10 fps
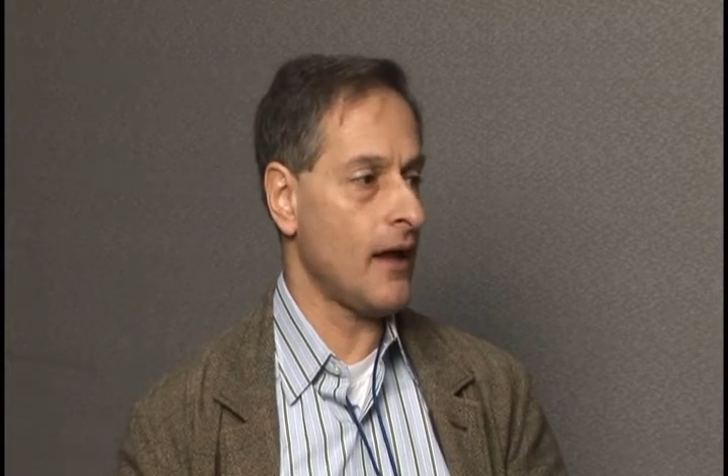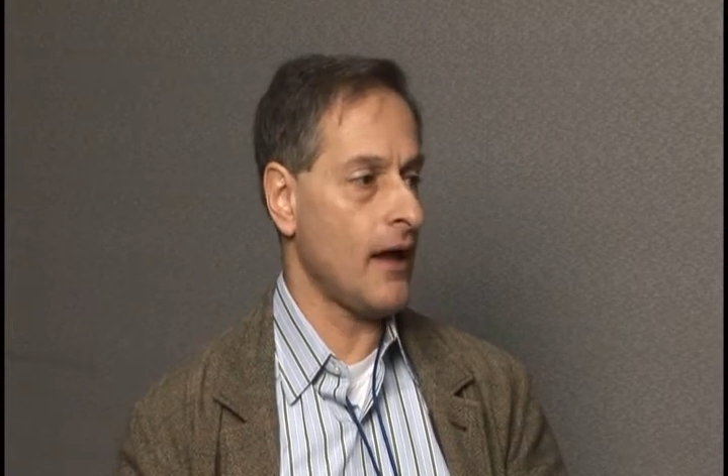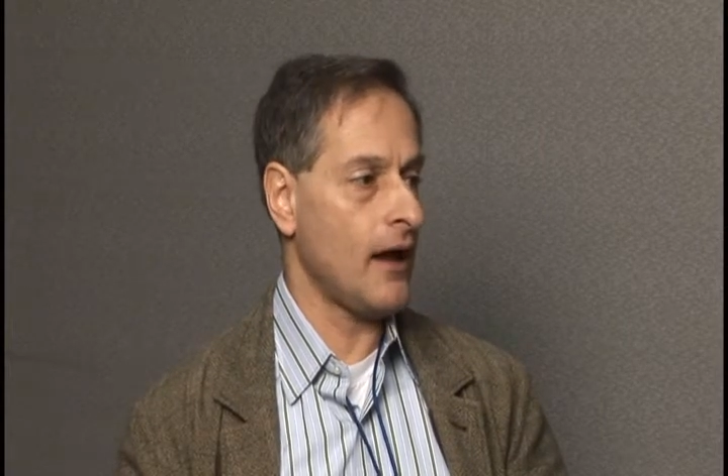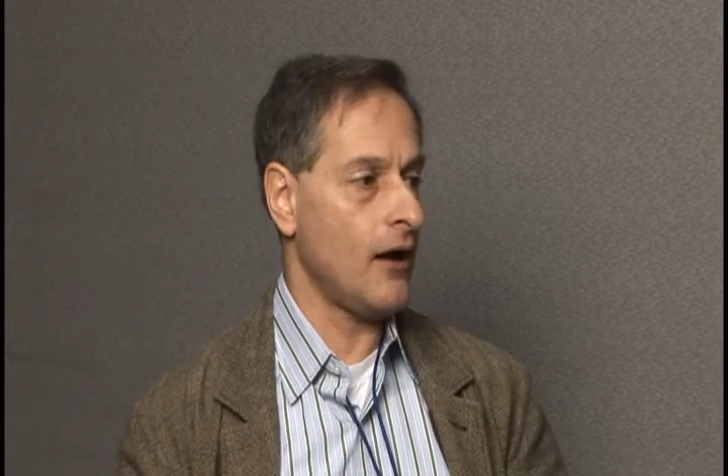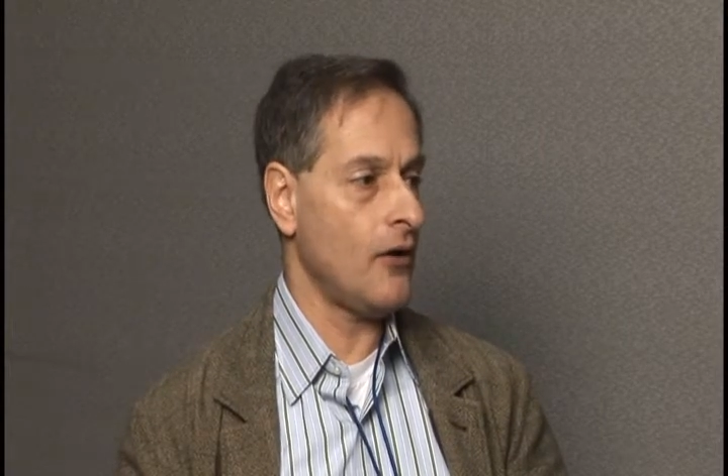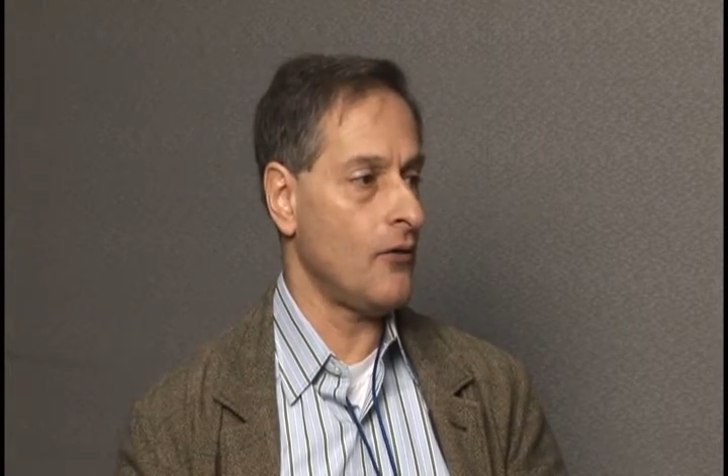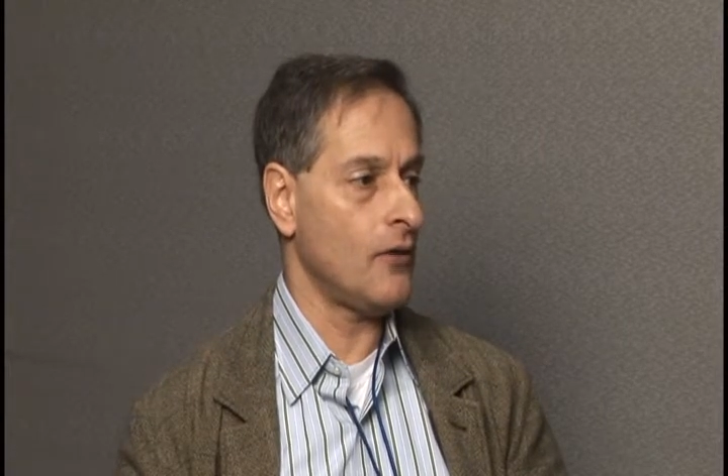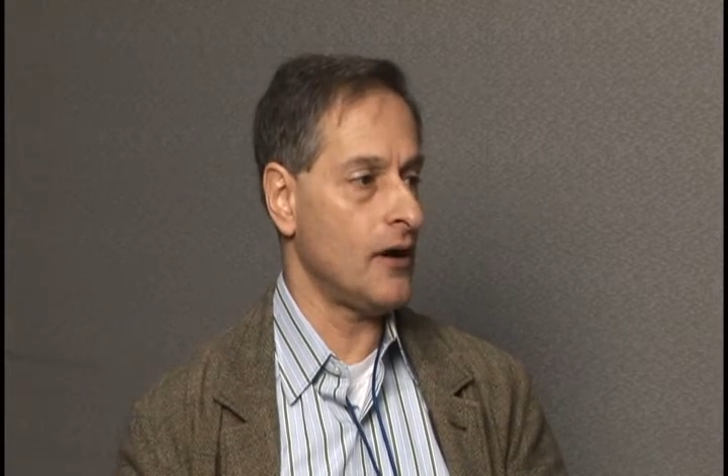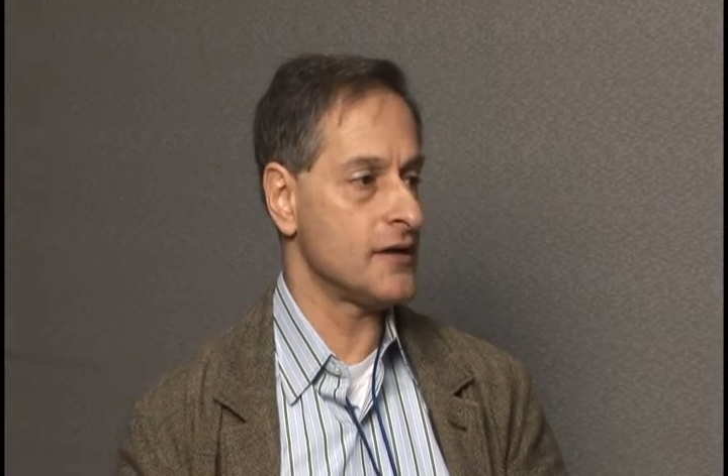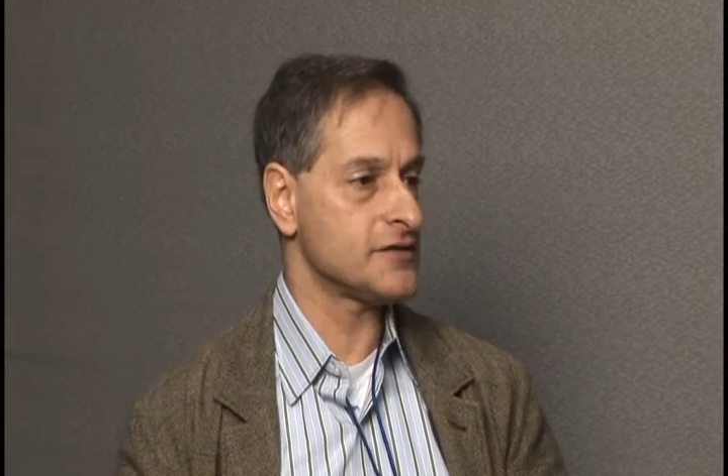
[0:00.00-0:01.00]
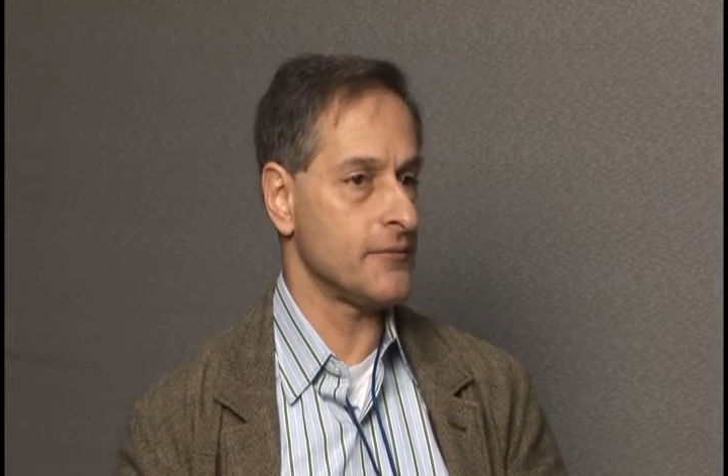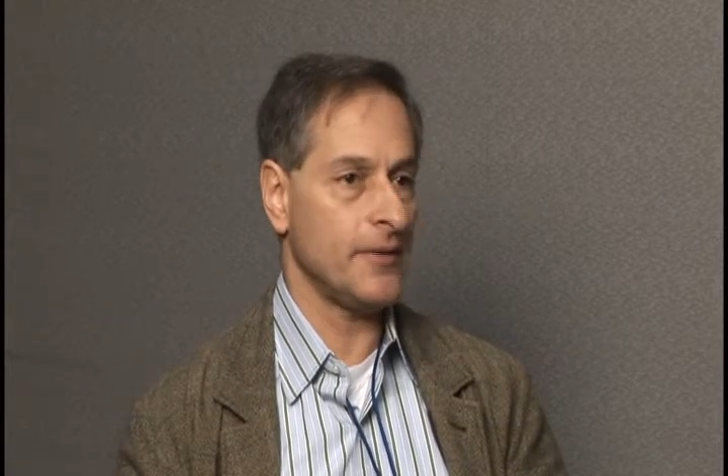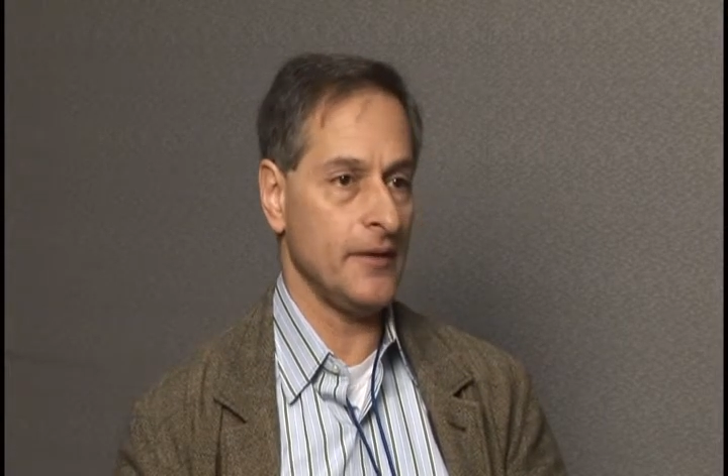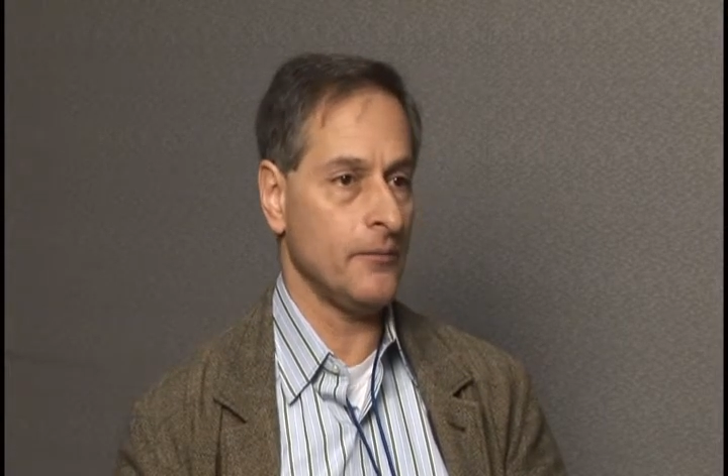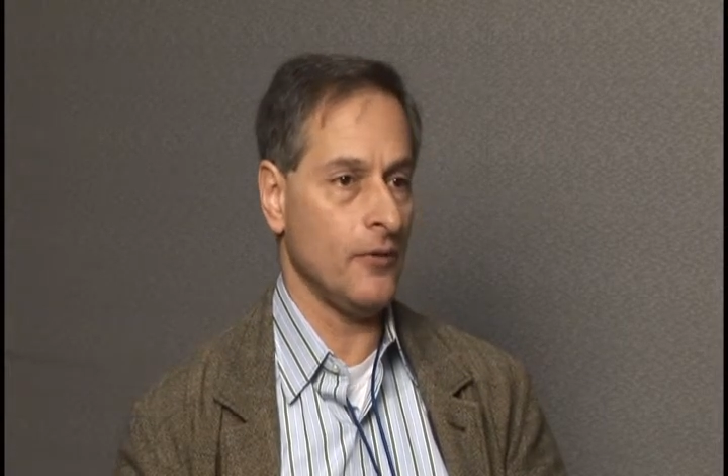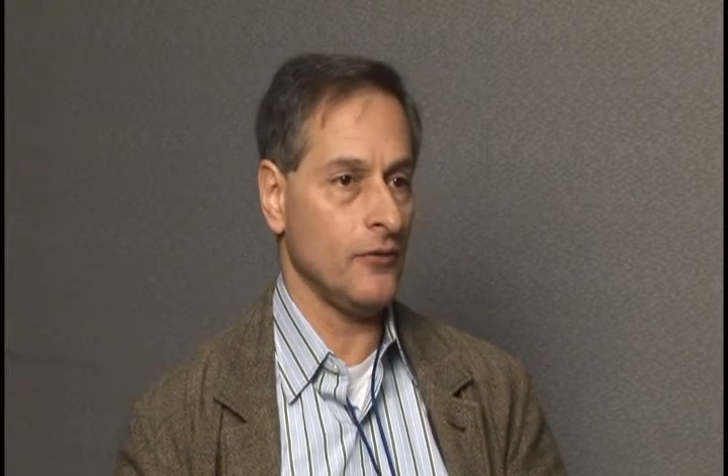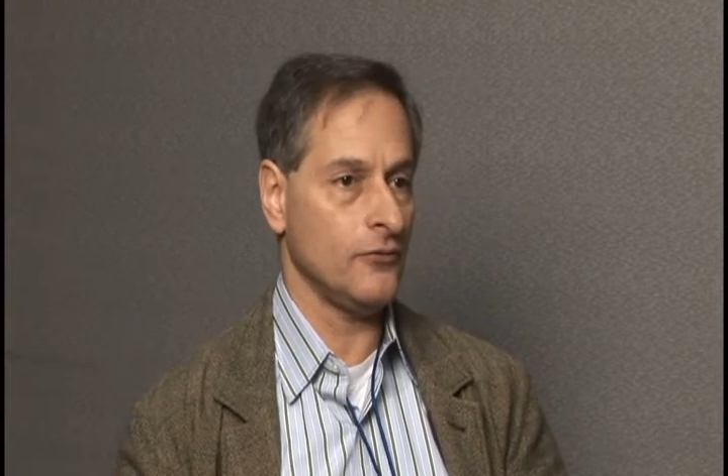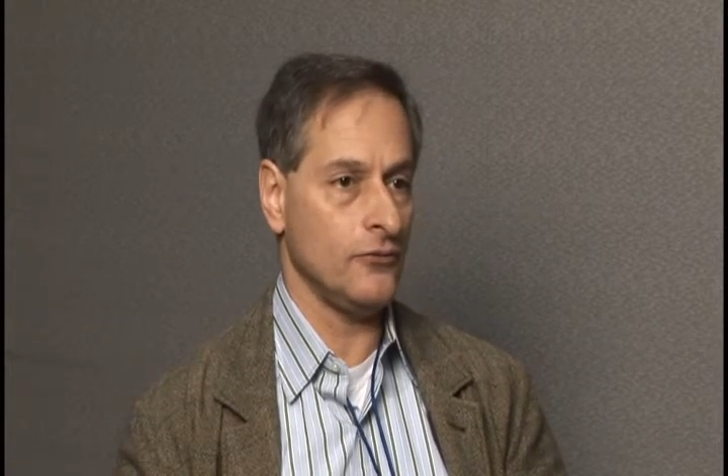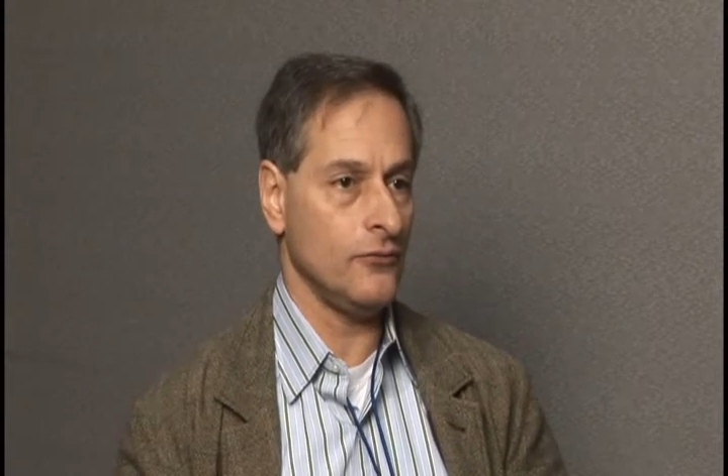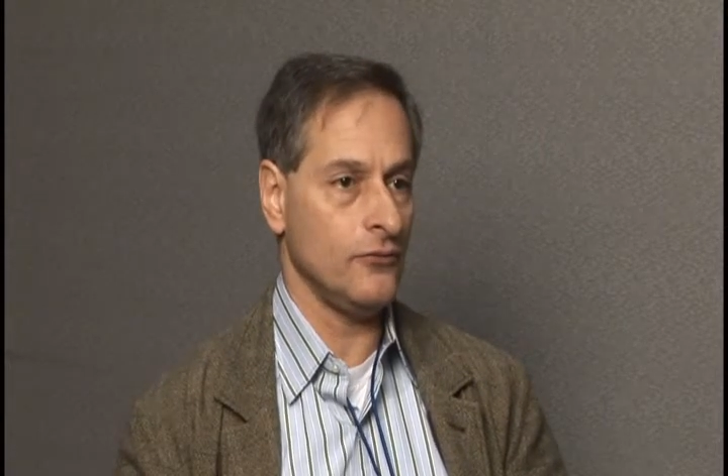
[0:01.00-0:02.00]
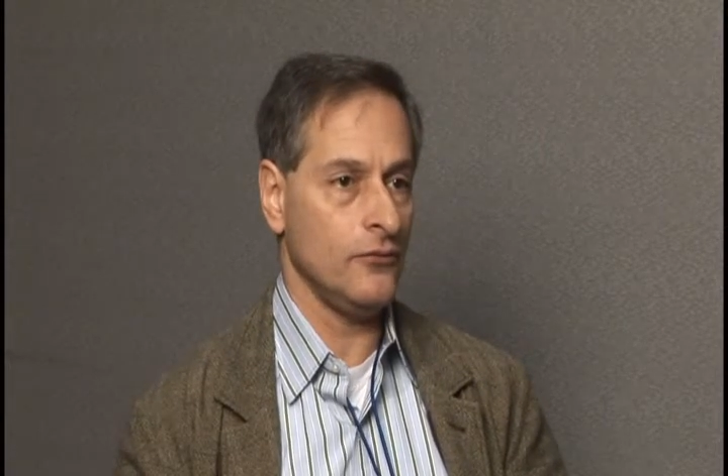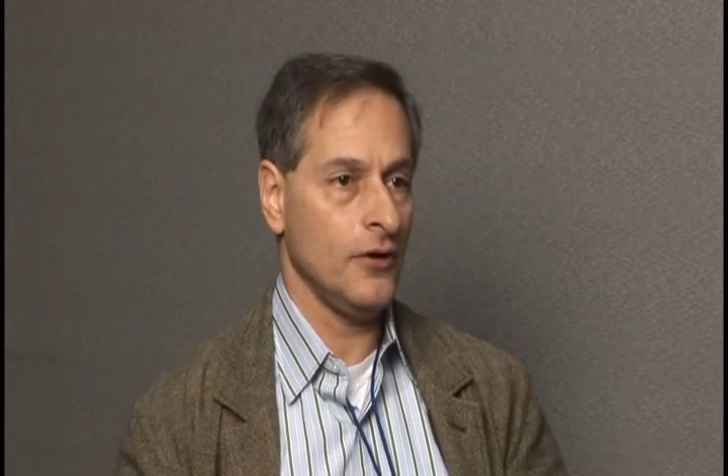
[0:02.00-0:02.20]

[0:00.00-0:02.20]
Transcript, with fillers: how some people who